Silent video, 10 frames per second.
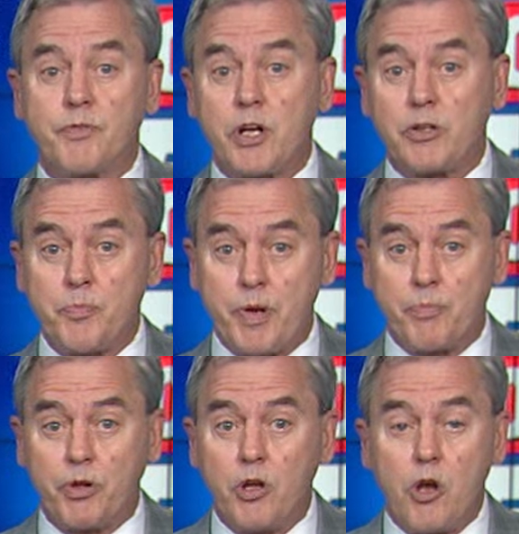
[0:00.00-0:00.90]
of Colored
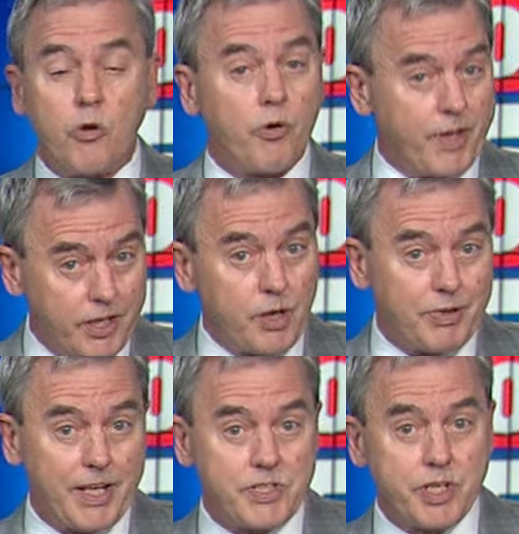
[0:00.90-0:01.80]
People, or the
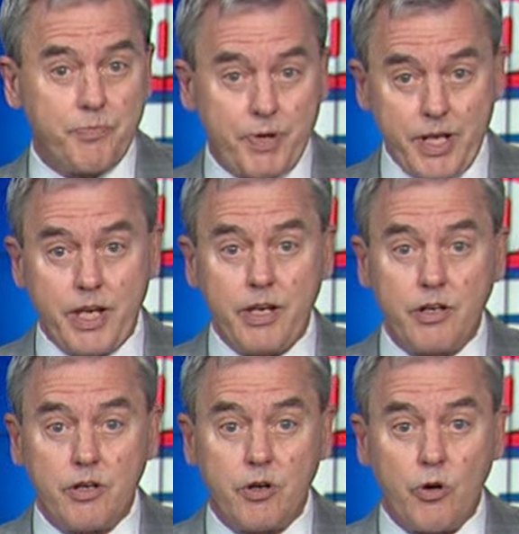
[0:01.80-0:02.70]
NAACP,
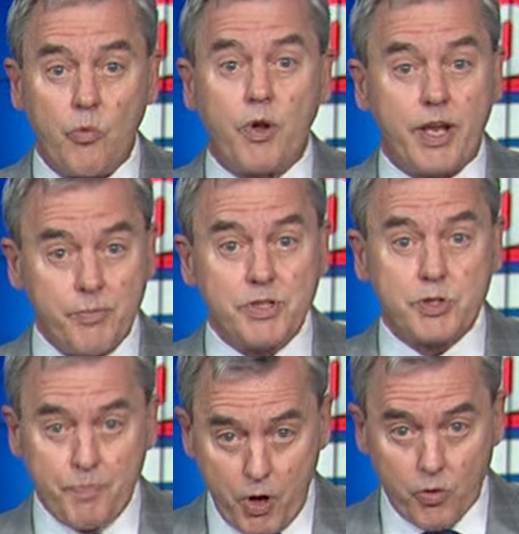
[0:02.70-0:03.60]
when he
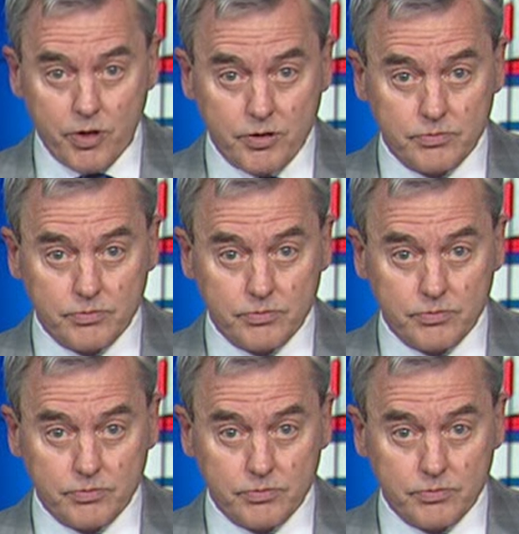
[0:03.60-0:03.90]
misspoke.